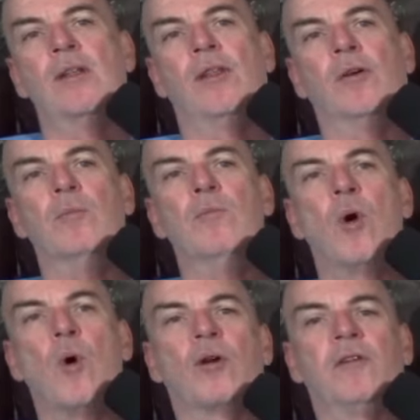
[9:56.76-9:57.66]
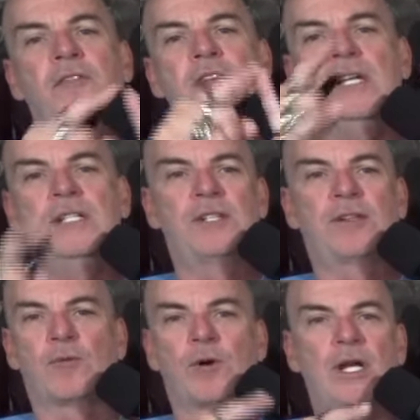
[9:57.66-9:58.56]
The more of these
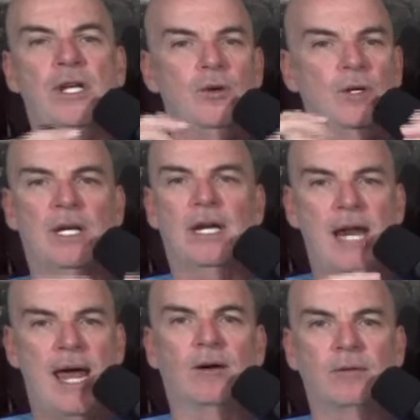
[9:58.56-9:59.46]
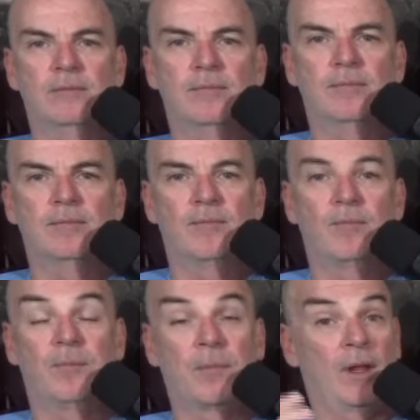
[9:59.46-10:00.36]
three you can nail,
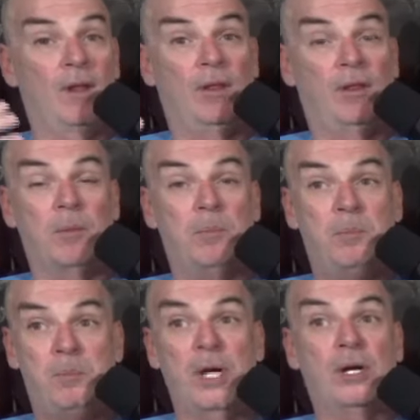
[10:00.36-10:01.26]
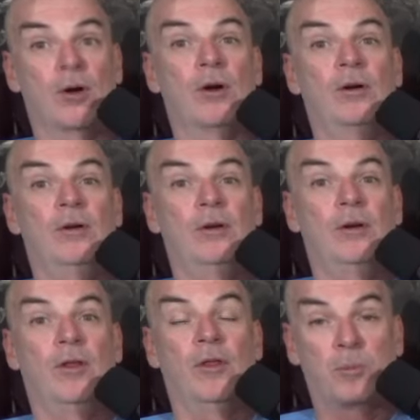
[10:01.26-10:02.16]
the bigger
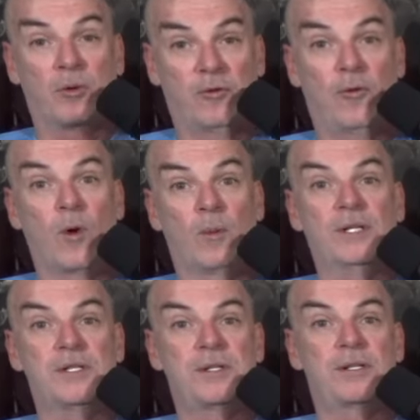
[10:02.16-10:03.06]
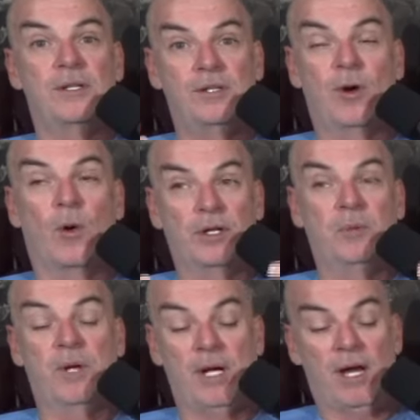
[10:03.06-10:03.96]
the performance is going
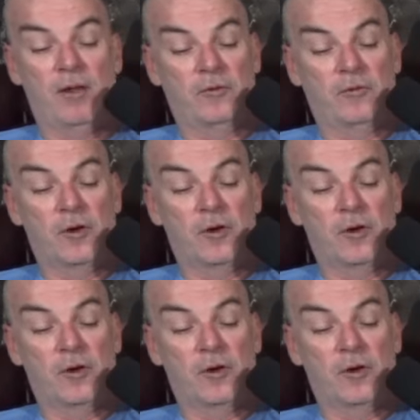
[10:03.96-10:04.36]
to be. And the